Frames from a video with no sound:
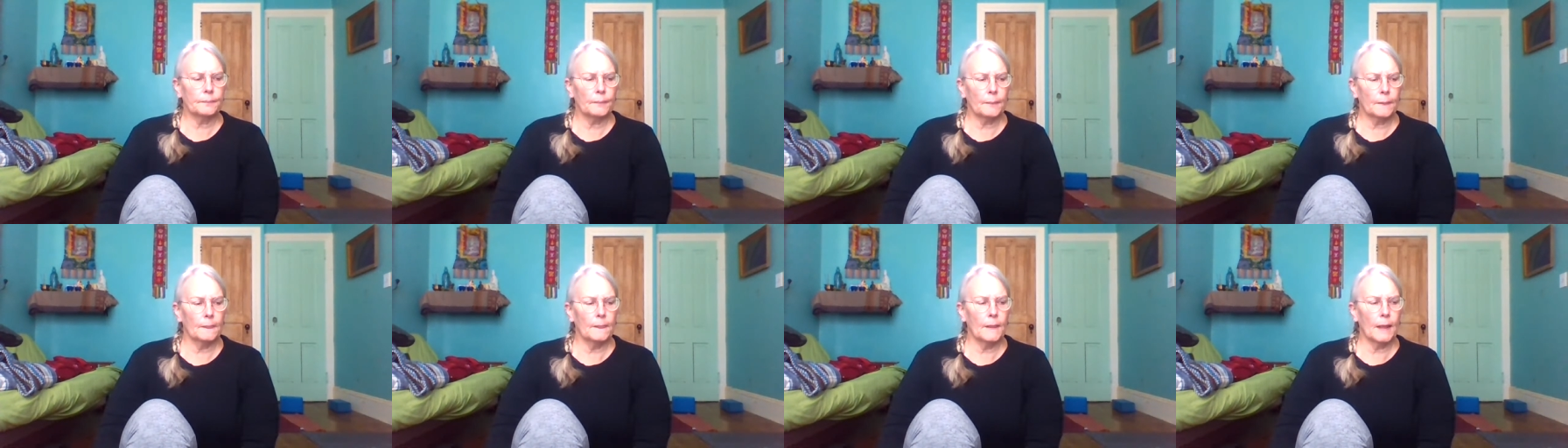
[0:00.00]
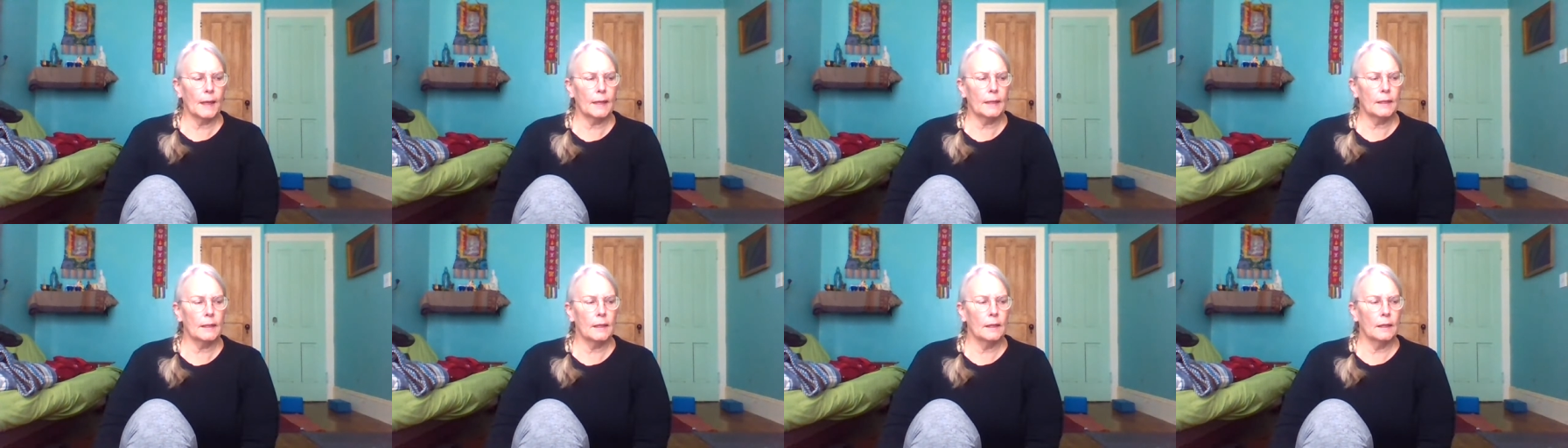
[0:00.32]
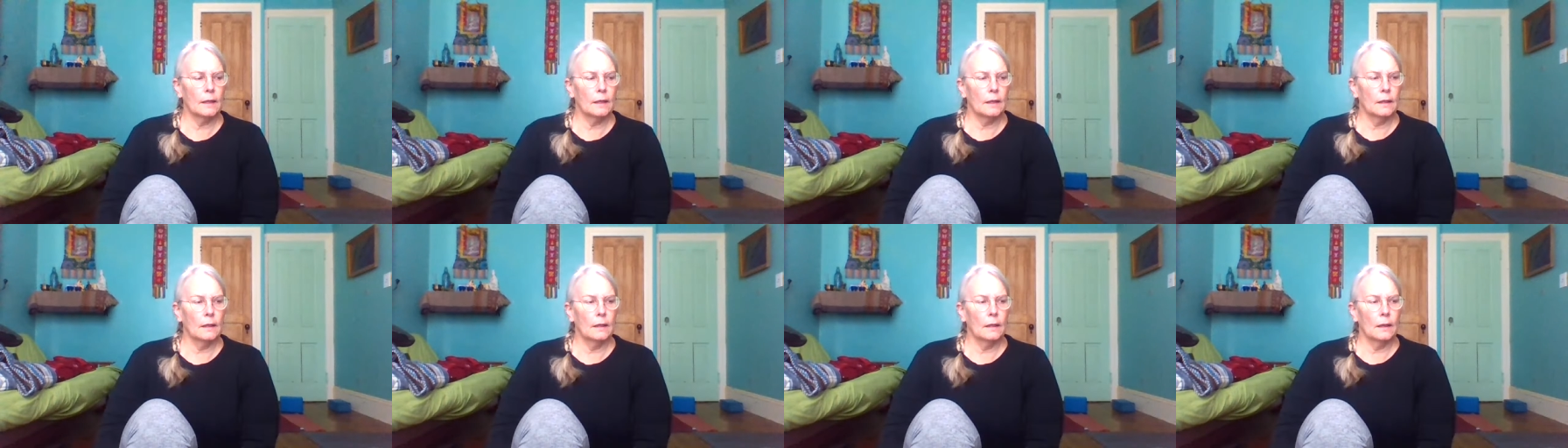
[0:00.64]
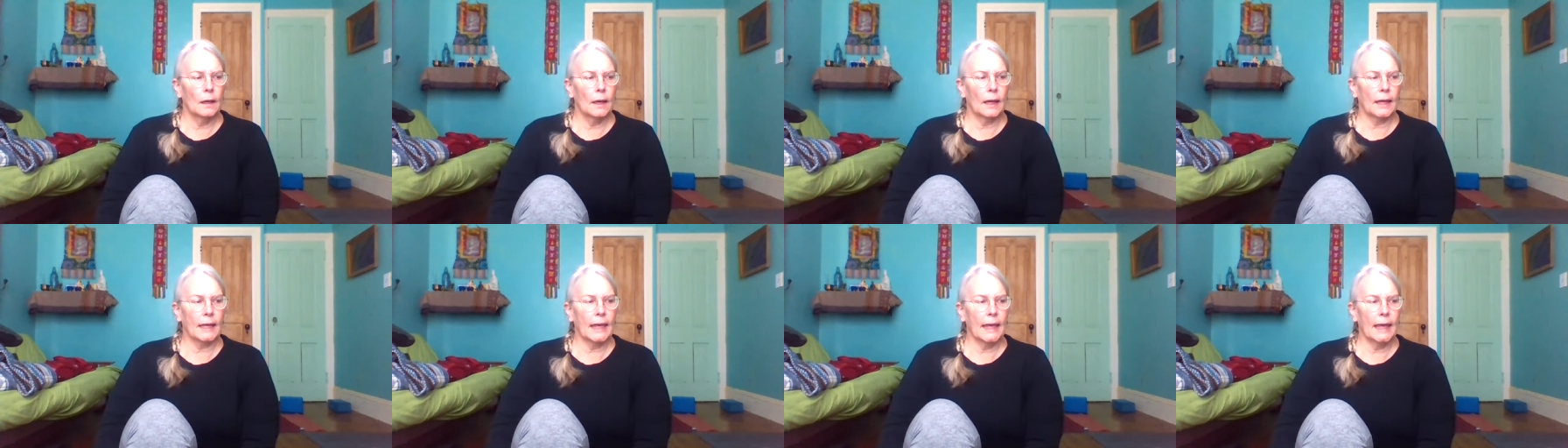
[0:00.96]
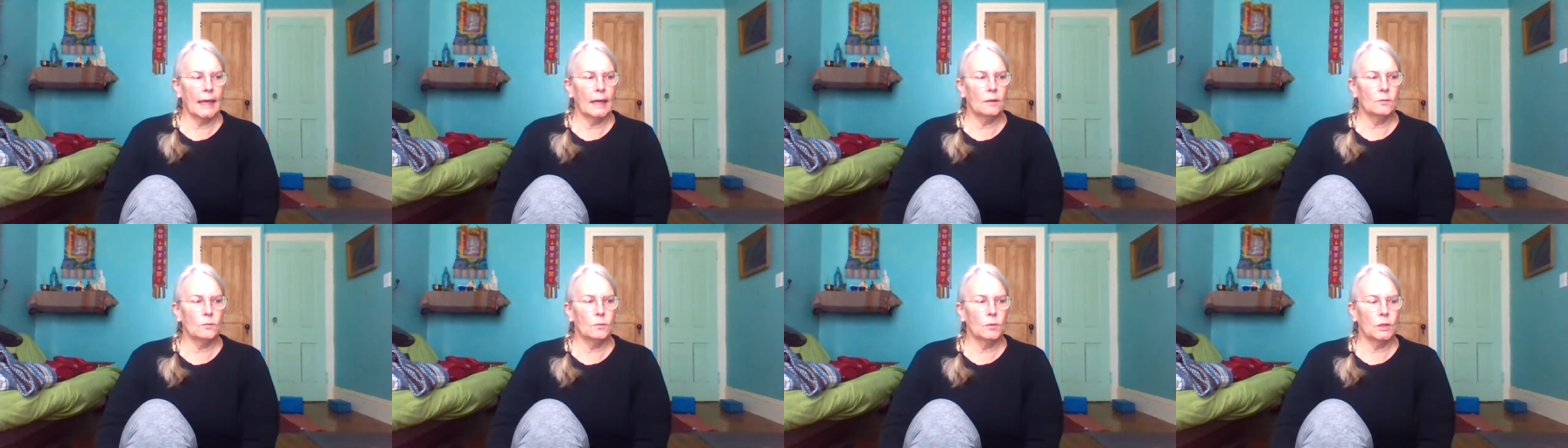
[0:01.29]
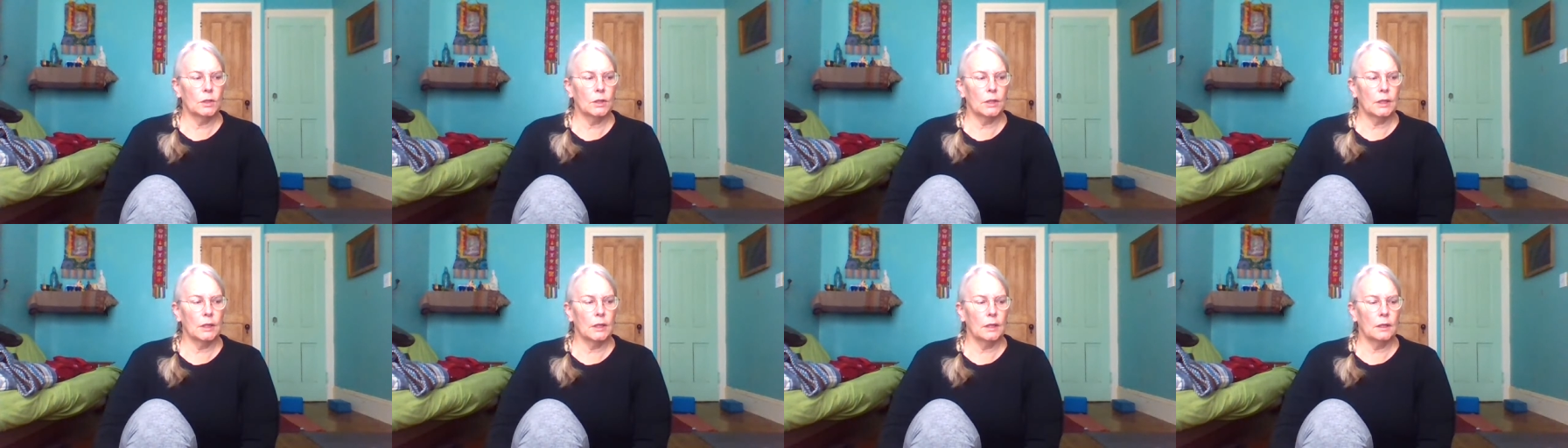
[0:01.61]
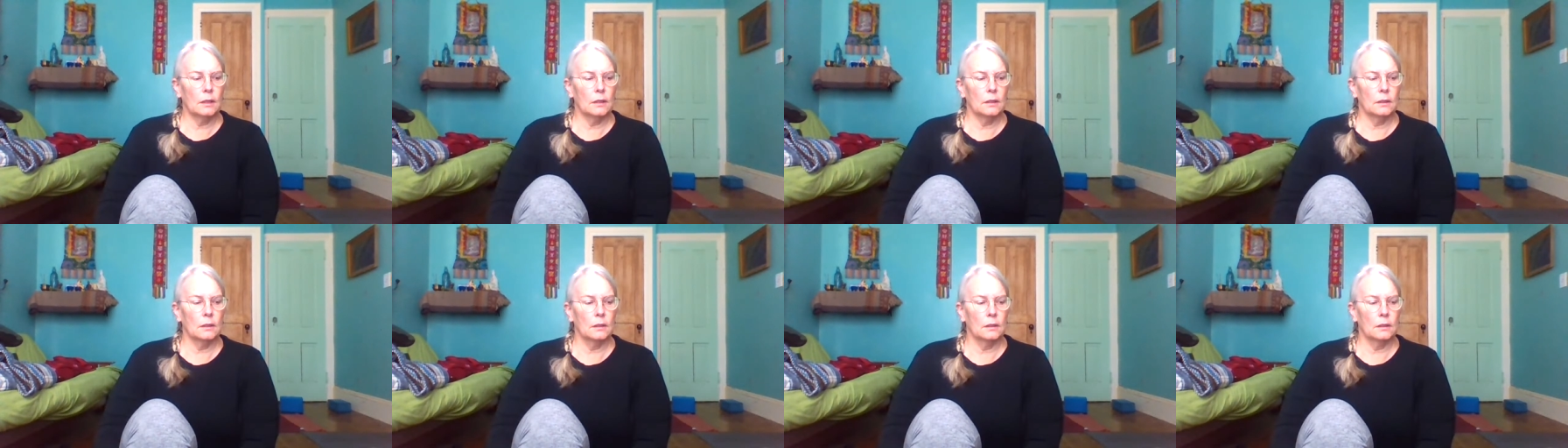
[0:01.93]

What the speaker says: that I can't really